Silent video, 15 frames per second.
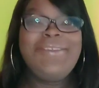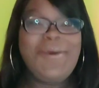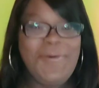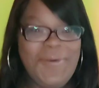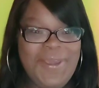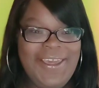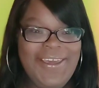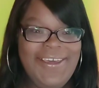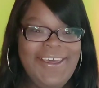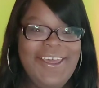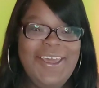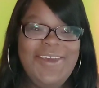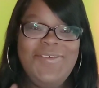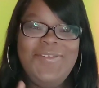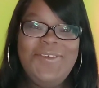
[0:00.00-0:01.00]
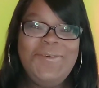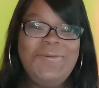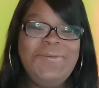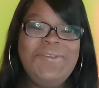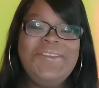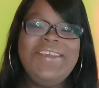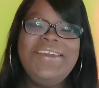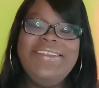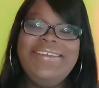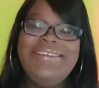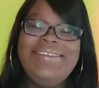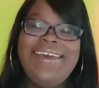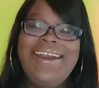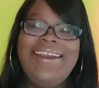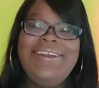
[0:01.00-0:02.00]
So yeah, if you've seen
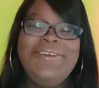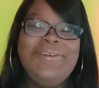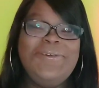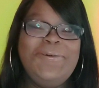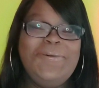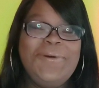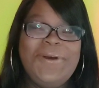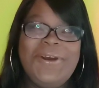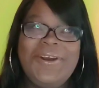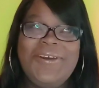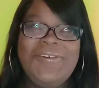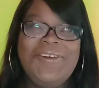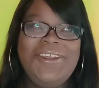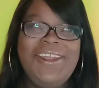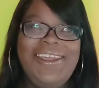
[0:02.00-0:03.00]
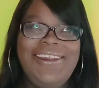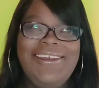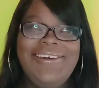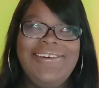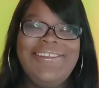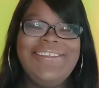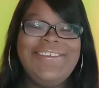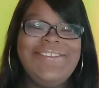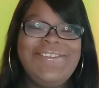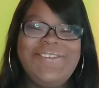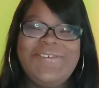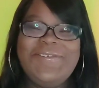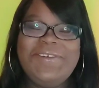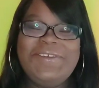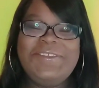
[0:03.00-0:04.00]
the title, you already know this
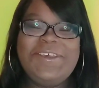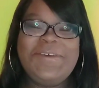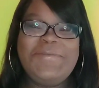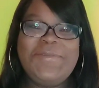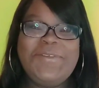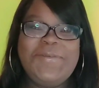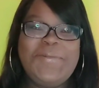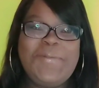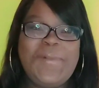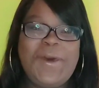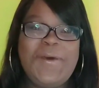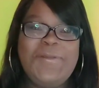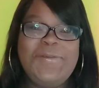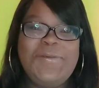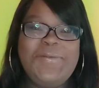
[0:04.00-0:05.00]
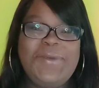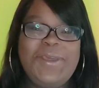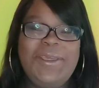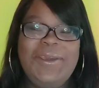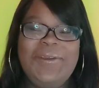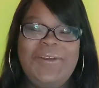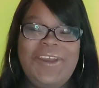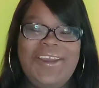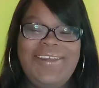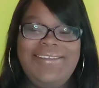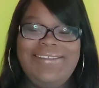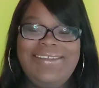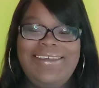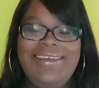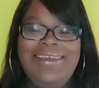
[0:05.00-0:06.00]
story time is about to be
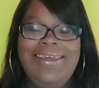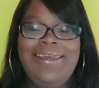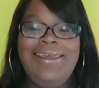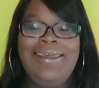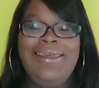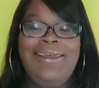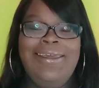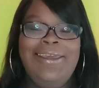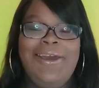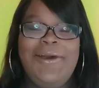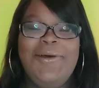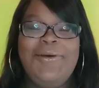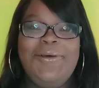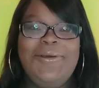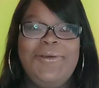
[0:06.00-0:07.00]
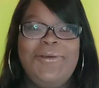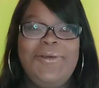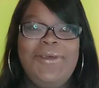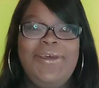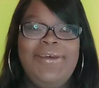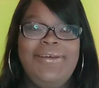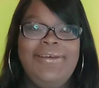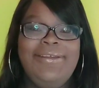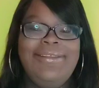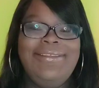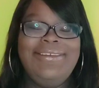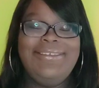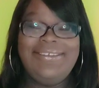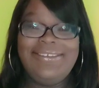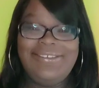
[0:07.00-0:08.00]
crazy. Y'all,
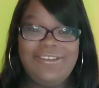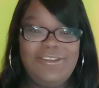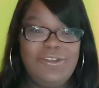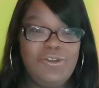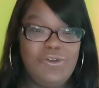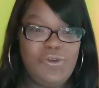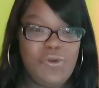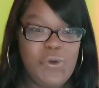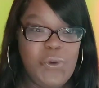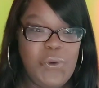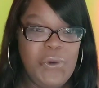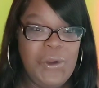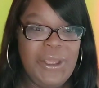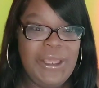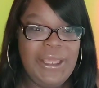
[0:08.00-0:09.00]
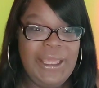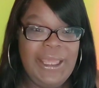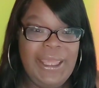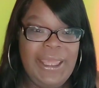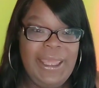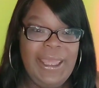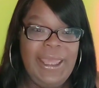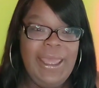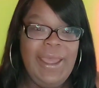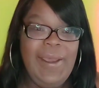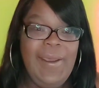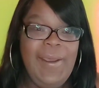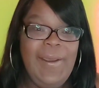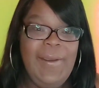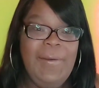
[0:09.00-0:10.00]
this is just a story.
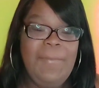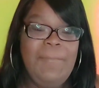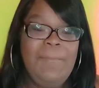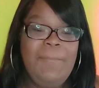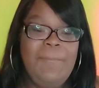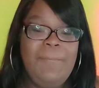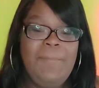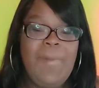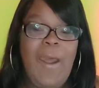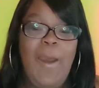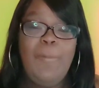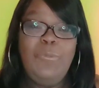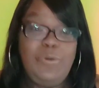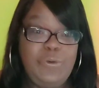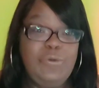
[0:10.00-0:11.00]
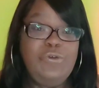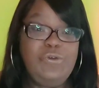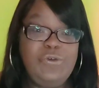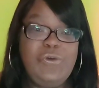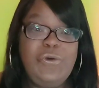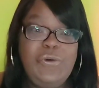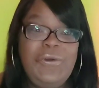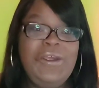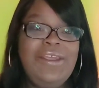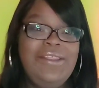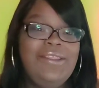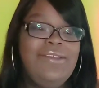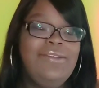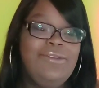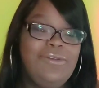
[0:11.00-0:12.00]
I'm neutral
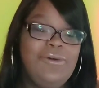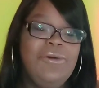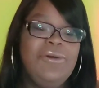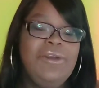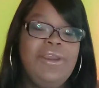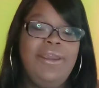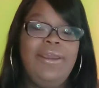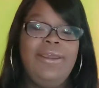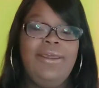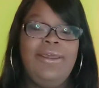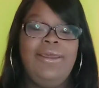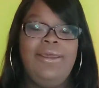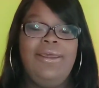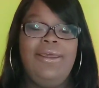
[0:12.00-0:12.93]
in this story.